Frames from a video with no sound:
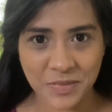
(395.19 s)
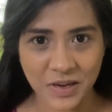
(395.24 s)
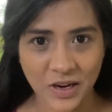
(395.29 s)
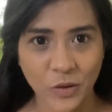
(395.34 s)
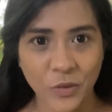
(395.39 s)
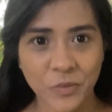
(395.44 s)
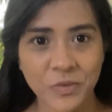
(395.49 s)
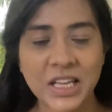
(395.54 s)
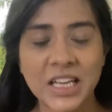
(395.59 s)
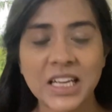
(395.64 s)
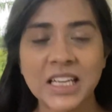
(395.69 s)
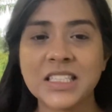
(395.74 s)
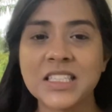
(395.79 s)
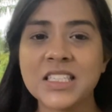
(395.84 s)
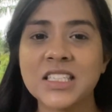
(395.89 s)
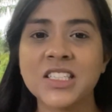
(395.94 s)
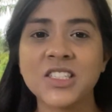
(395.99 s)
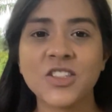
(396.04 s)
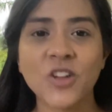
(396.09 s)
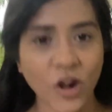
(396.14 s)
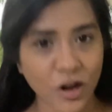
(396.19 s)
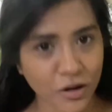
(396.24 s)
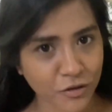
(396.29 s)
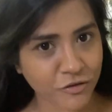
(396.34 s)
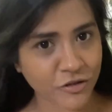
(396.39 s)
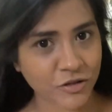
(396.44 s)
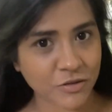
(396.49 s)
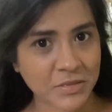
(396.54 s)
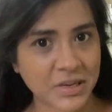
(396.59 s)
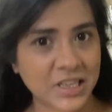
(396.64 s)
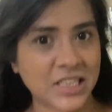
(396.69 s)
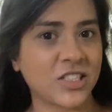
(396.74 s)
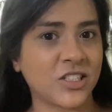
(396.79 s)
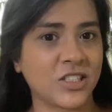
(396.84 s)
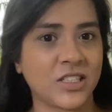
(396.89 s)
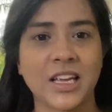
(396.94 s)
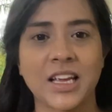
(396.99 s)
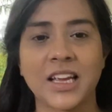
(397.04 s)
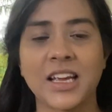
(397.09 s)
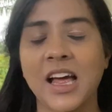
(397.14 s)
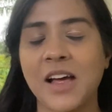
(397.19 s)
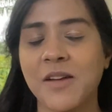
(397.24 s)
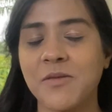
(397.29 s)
below. This is all from me today.